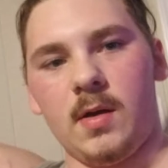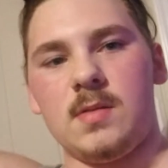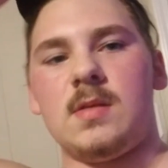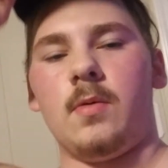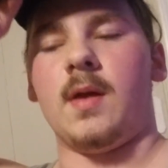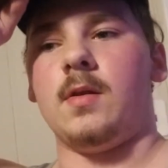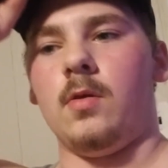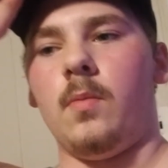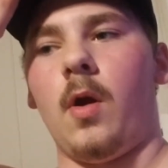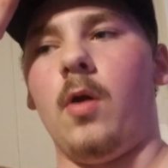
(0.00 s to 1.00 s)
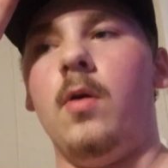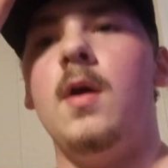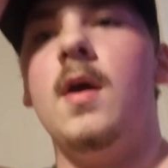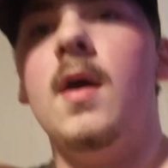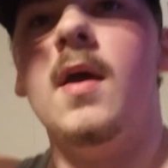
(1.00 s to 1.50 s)
to see what I can do tomorrow.
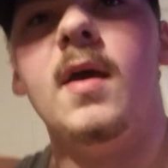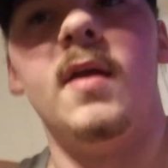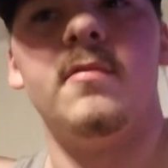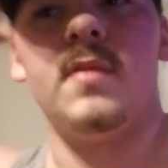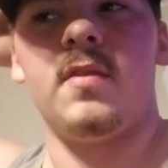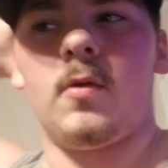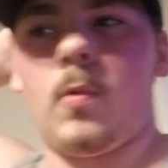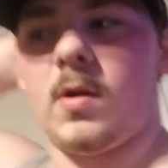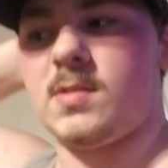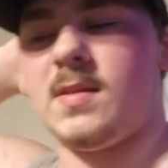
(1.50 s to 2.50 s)
And if nothing works,